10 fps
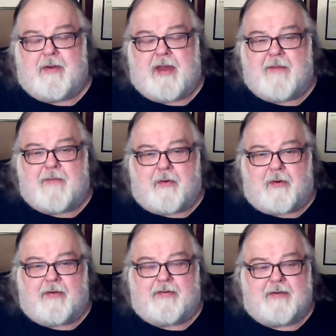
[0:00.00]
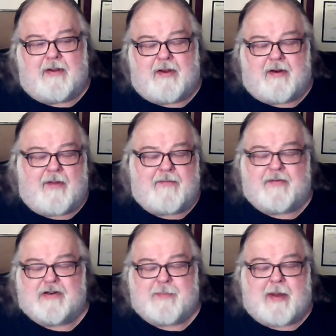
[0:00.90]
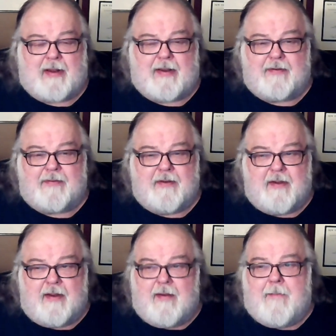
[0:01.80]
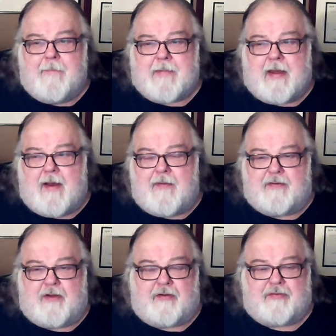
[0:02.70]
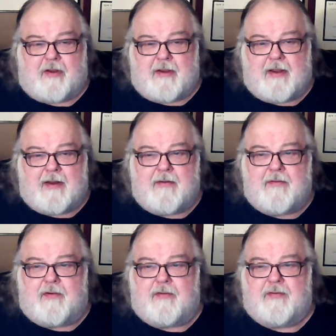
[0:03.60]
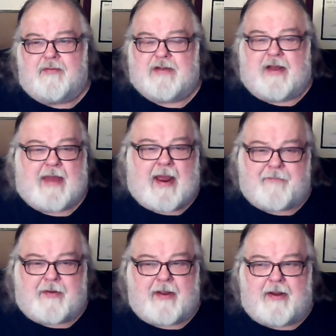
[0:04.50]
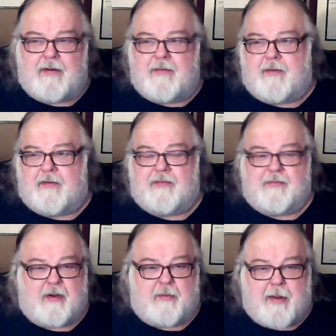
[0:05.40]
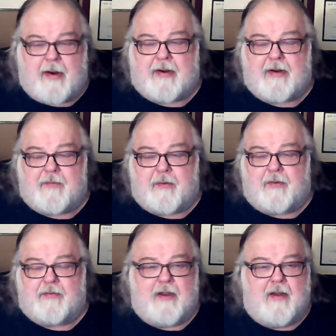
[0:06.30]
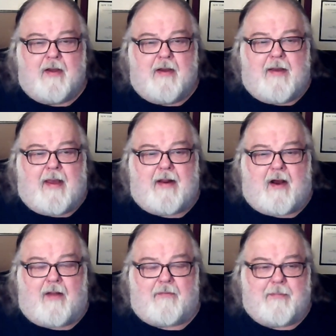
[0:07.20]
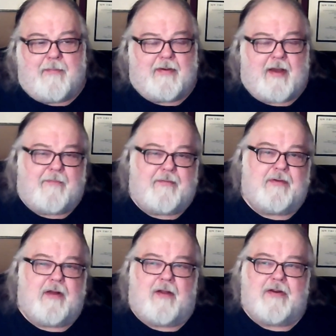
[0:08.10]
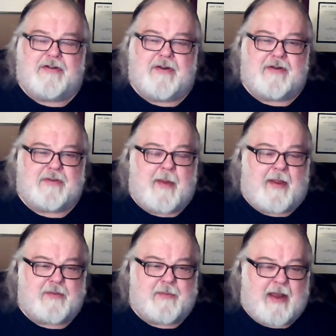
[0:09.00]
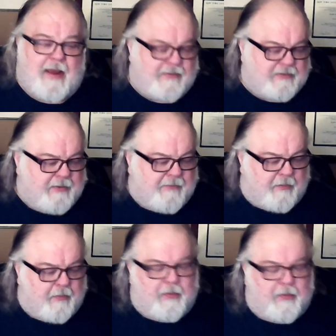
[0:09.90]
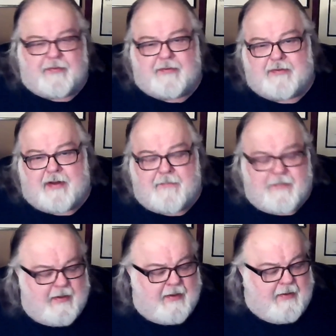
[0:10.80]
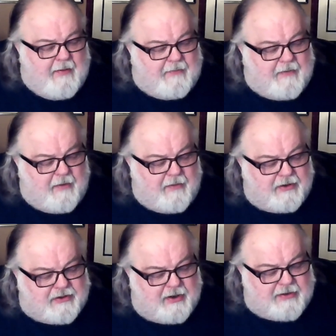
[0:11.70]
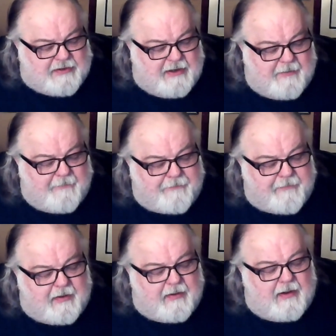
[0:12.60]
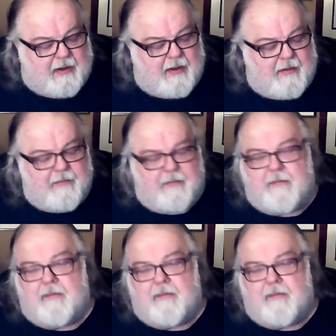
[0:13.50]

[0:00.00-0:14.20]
uk of course and they're going to have different spellings uh, there's Australian, there's South African, there's American, of course, and all of them have not only just different spellings, but they have some different rules and stuff. So you're trusting uh,